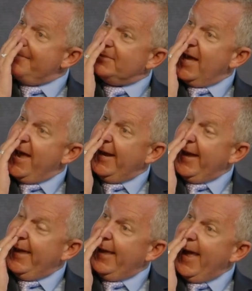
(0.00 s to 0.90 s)
I'm
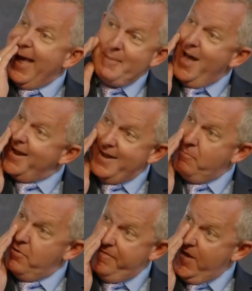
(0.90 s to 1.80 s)
saying, am I in a
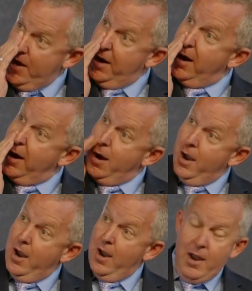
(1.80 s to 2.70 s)
movie?
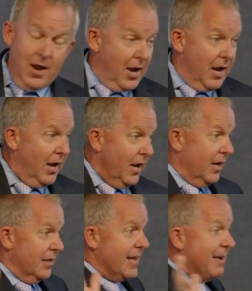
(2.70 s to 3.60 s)

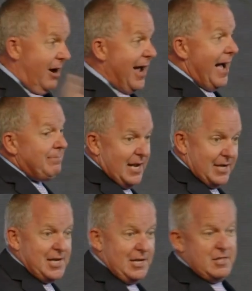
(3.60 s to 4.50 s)
No way, I'm going
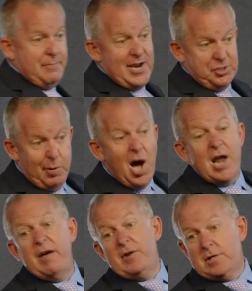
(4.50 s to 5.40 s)
to tell you the best
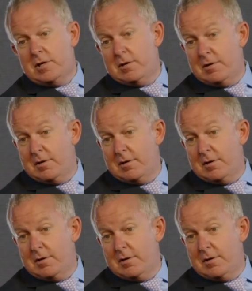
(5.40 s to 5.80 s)
part of it.